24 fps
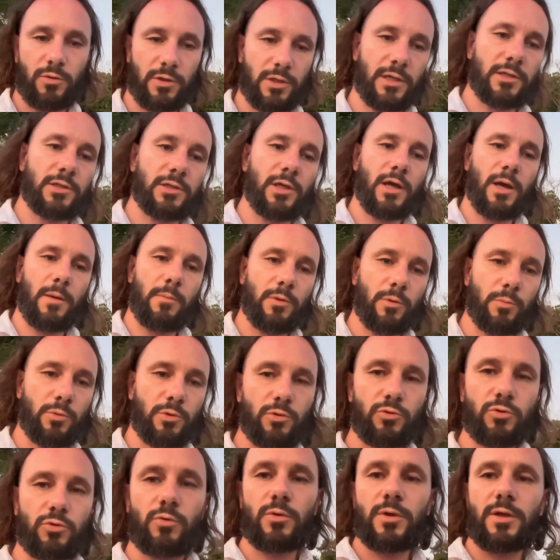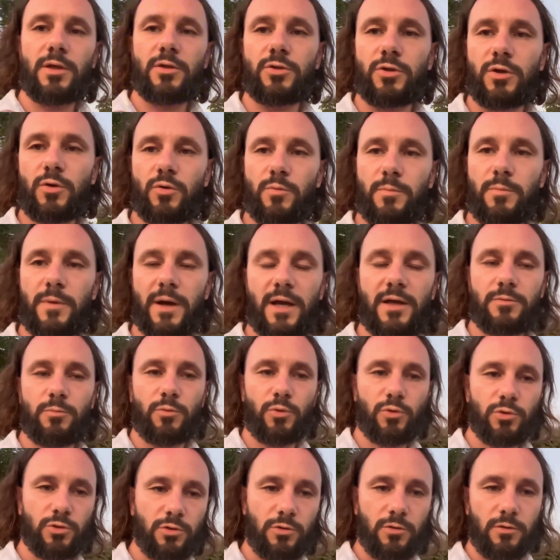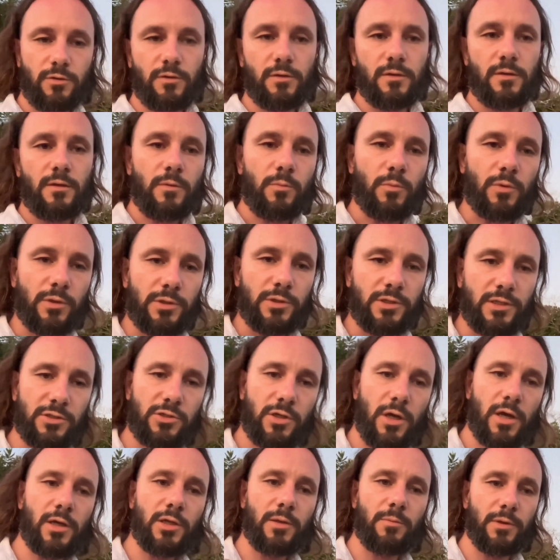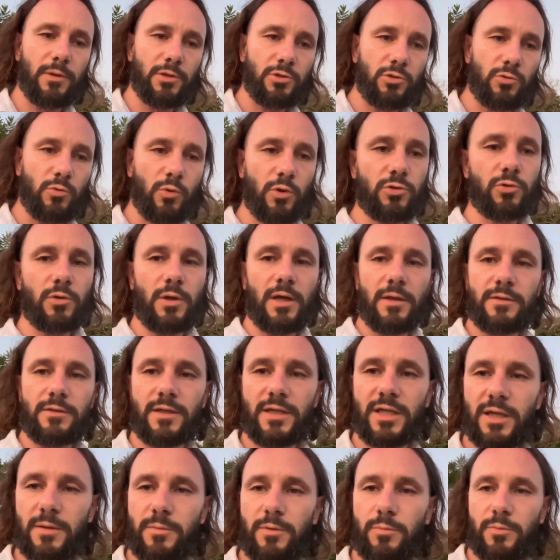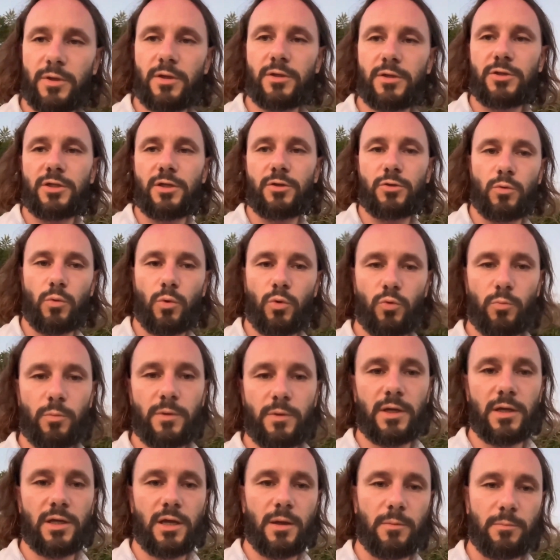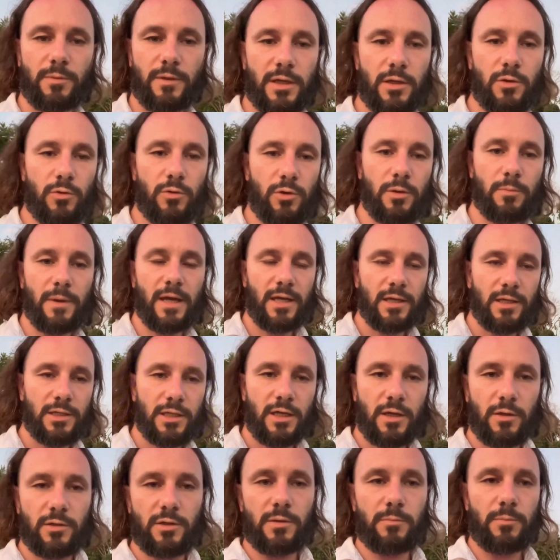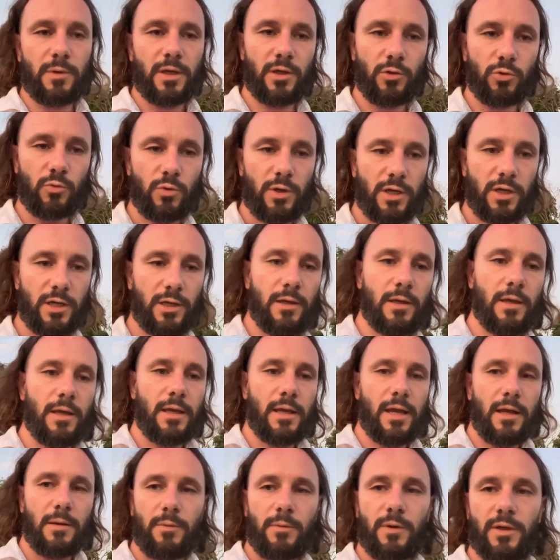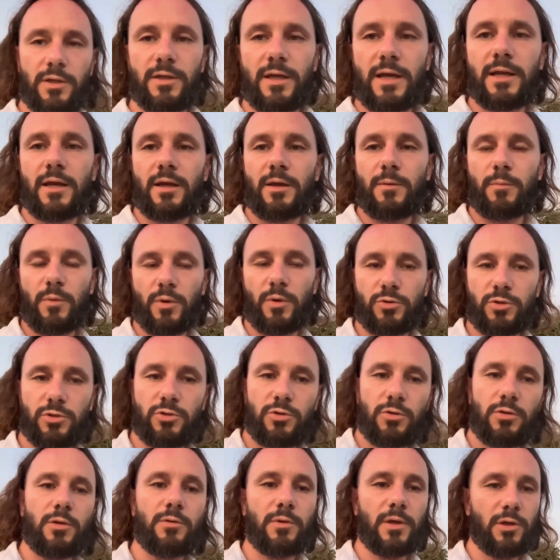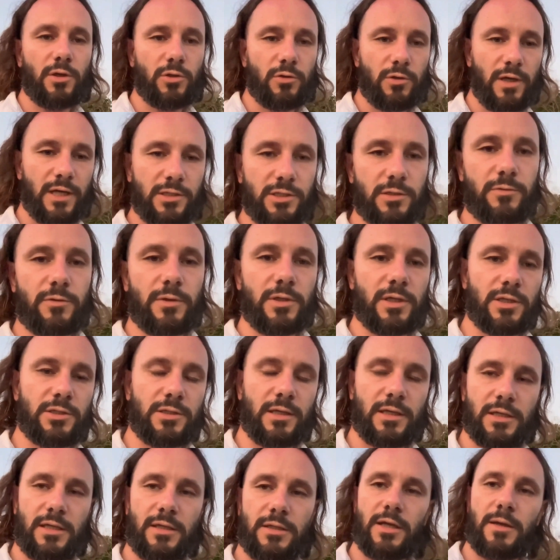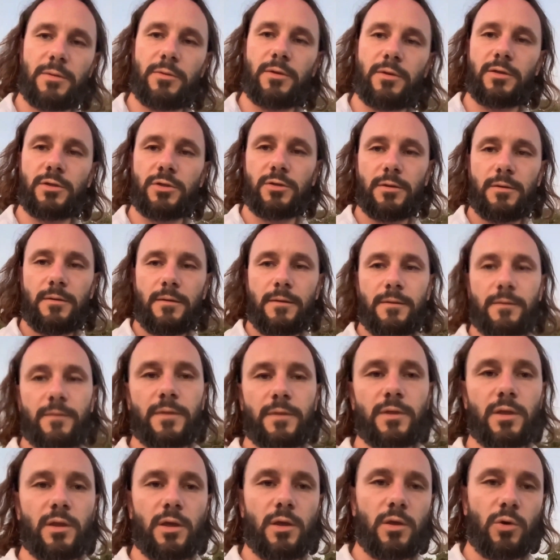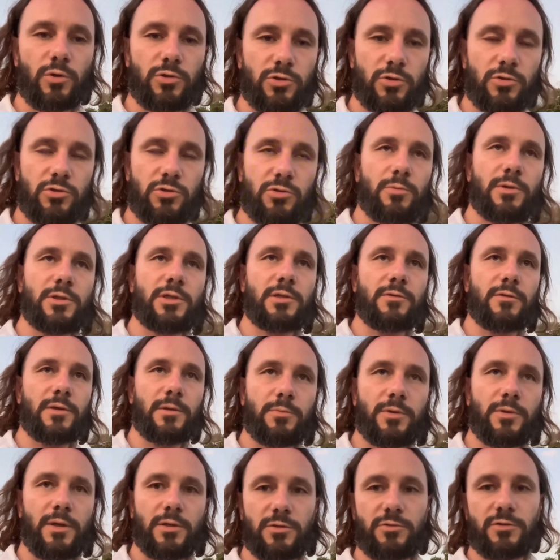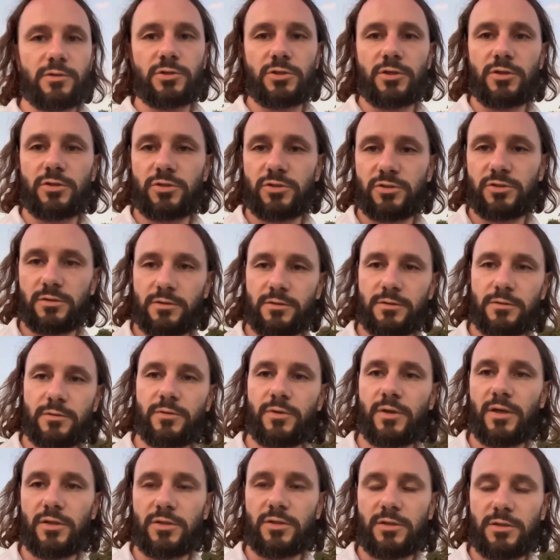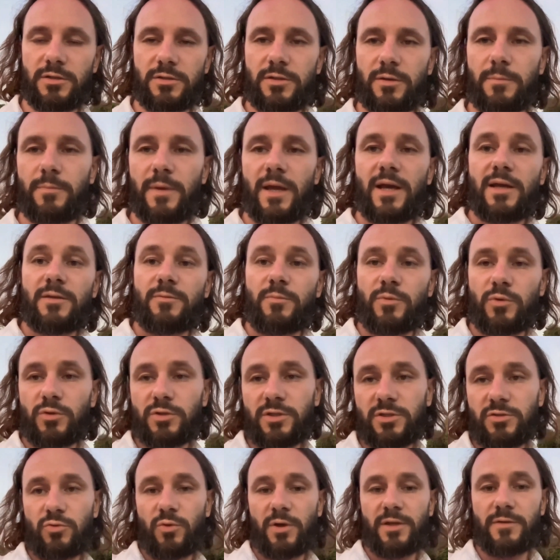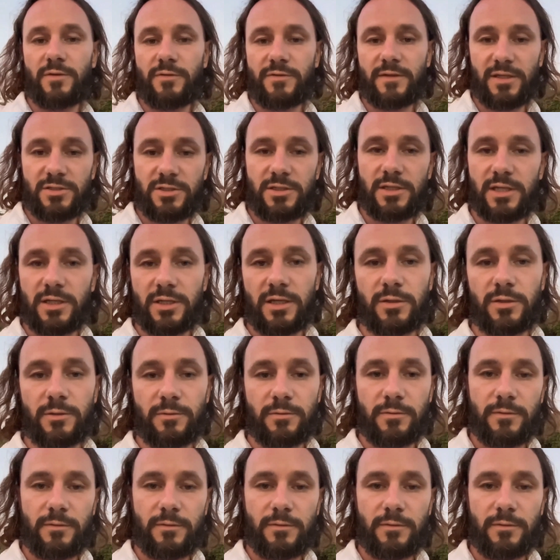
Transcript: it is comparable to an internal passport. With this document, you also have the capability to open a company or a bank account in Paraguay and partake in a multitude of other activities and endeavors. There are also specific preferences. Thus, the passport is quite fascinating.